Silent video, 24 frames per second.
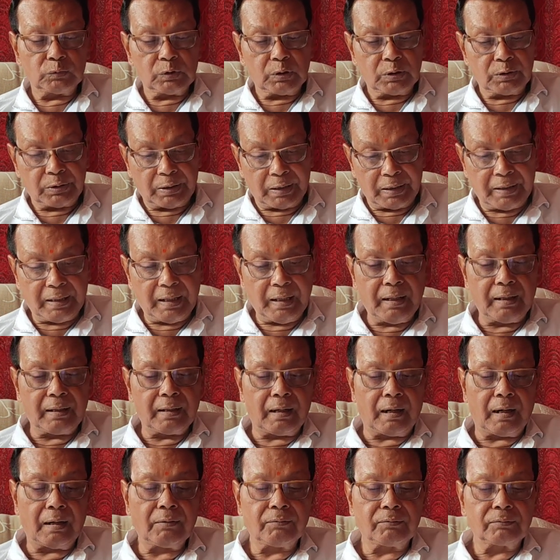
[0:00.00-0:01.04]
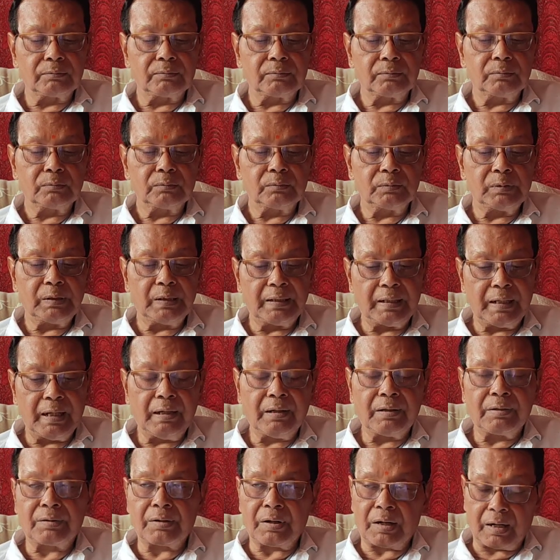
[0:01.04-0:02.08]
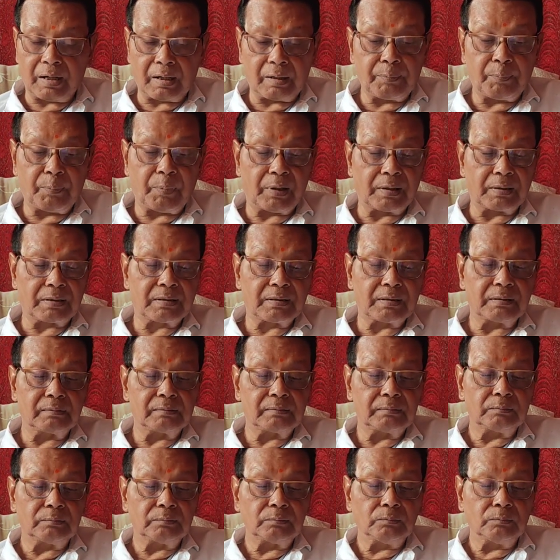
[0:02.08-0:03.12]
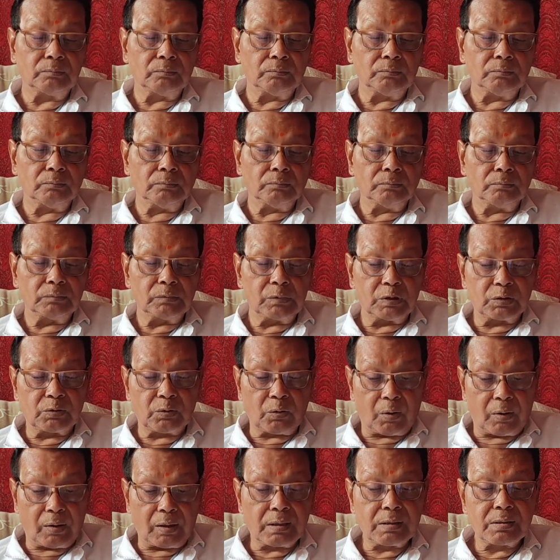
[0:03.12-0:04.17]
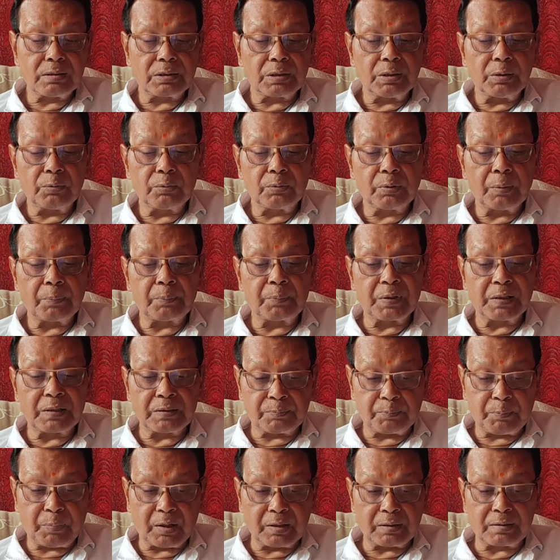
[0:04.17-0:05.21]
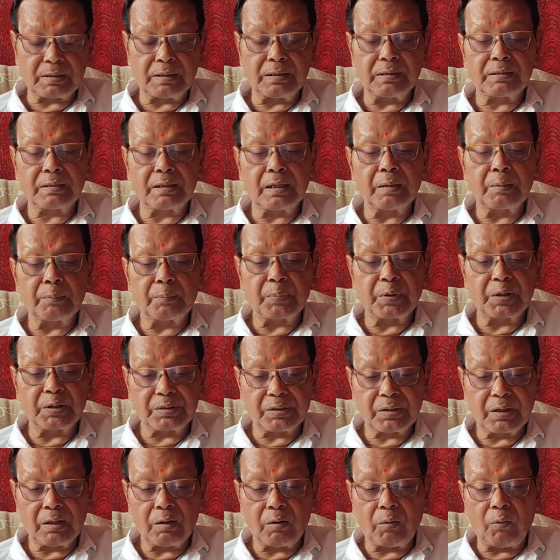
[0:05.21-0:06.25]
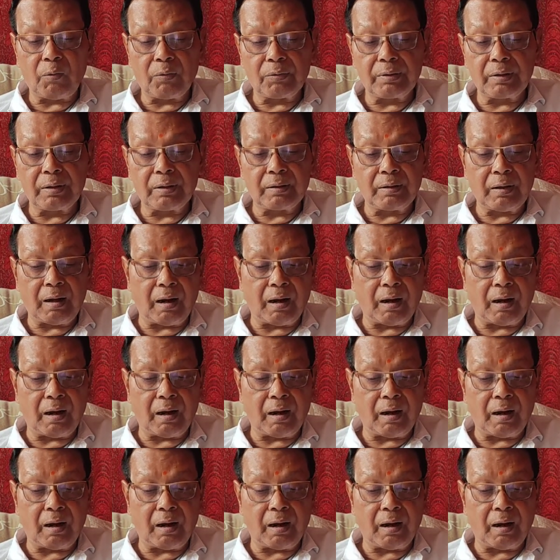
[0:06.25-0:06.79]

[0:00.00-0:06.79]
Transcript: radial nerve in a drunk person. This occurs due to the persistent pressure on the